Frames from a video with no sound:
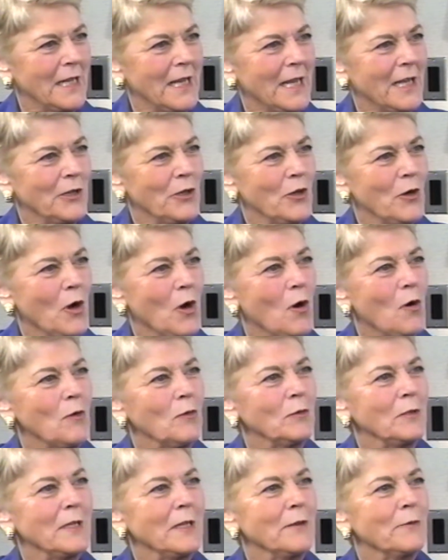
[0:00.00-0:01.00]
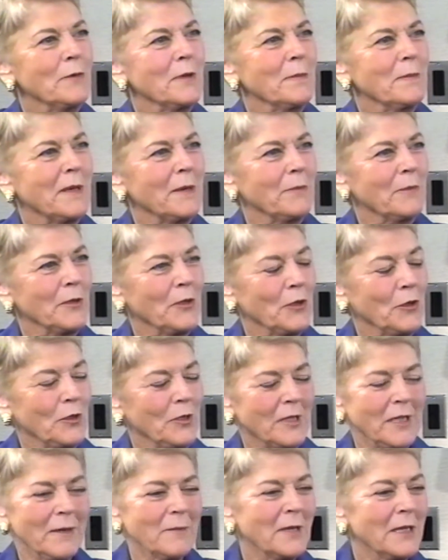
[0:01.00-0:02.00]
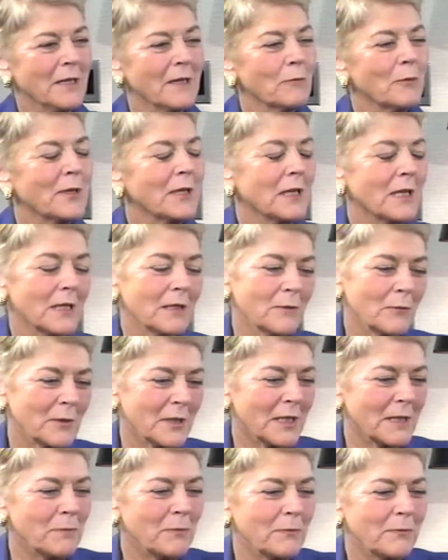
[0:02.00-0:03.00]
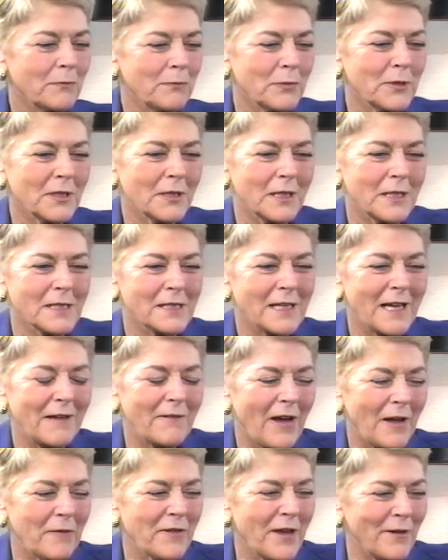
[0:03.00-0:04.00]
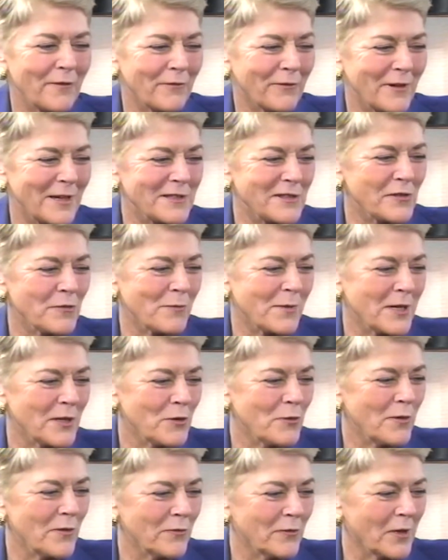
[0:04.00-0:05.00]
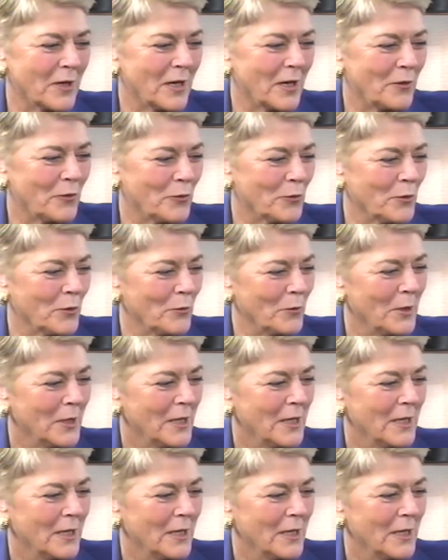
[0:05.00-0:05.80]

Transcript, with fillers: And you mm-hmm. only remember the good. I mean, when I when I put things, I, I've had friends of mine who have gone through,